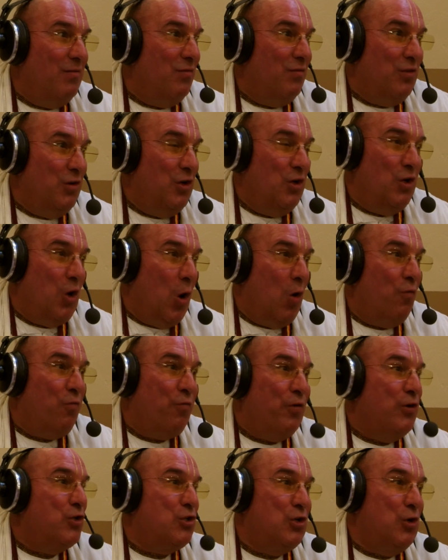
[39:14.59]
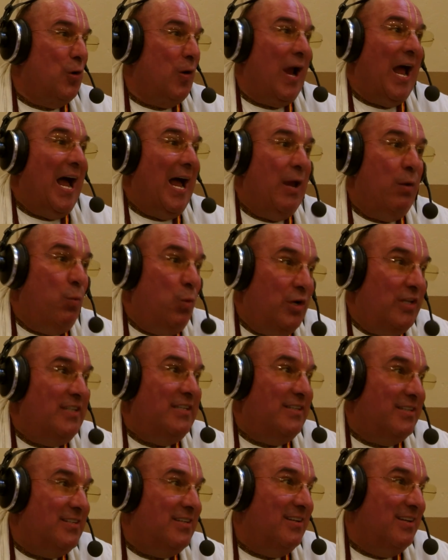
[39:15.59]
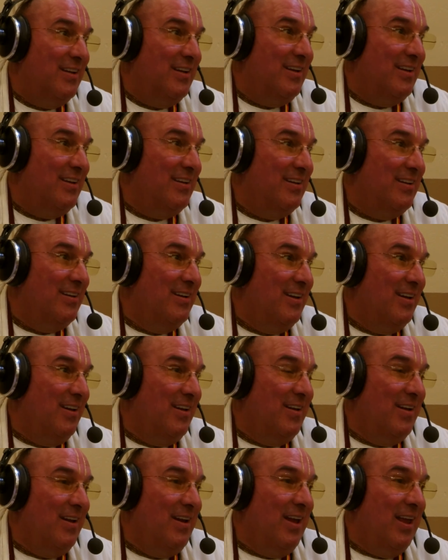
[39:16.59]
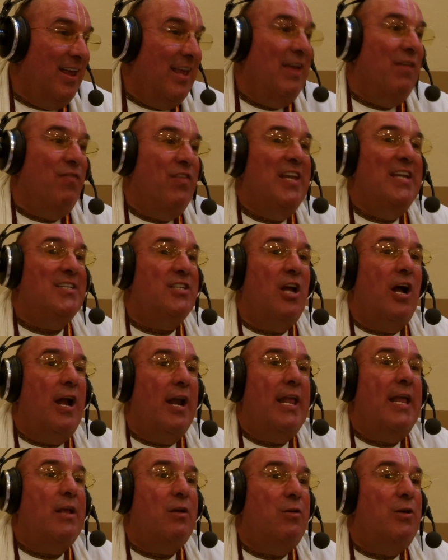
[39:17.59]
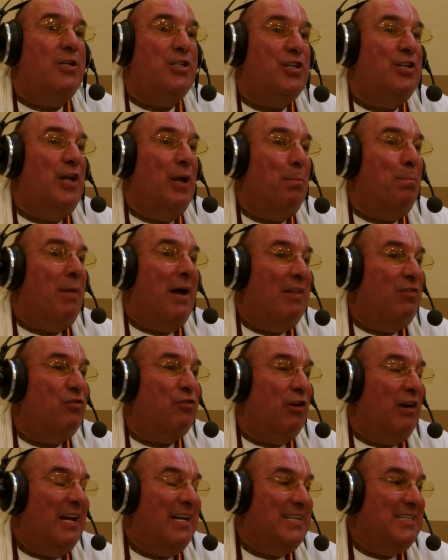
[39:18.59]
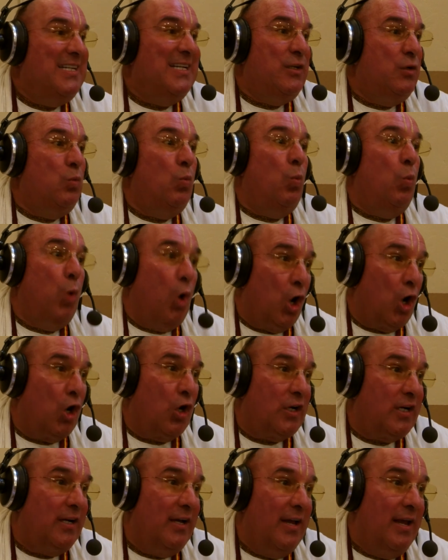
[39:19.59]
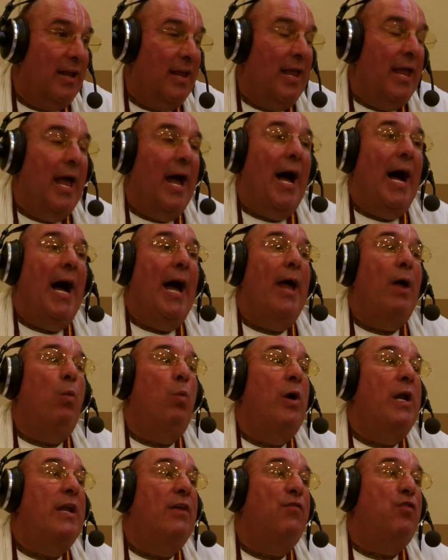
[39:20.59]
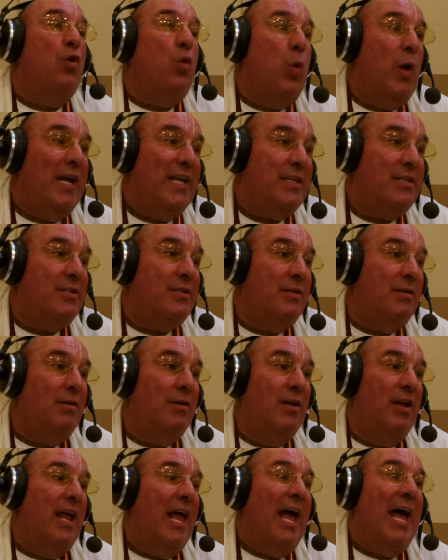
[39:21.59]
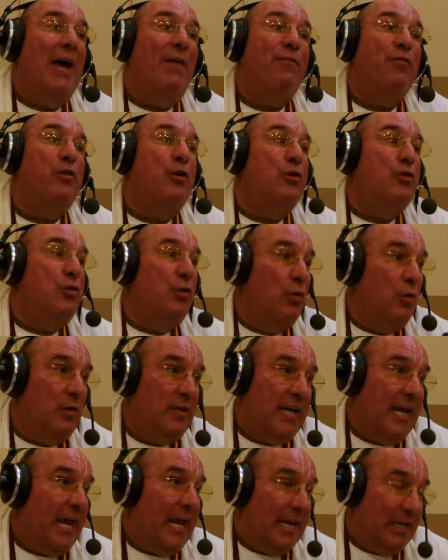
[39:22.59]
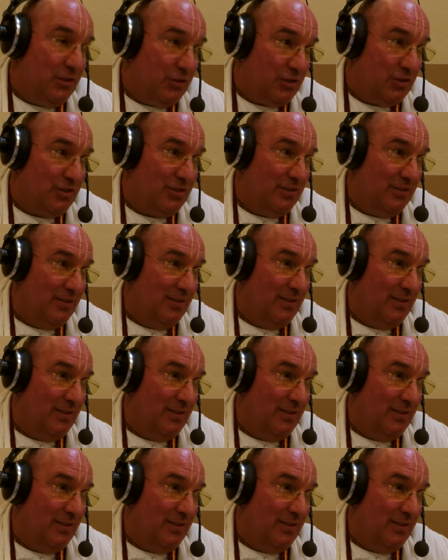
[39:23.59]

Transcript: You know for sure I wouldn't. If this Hare Krishna mantra didn't work, I would have quit after 2 days.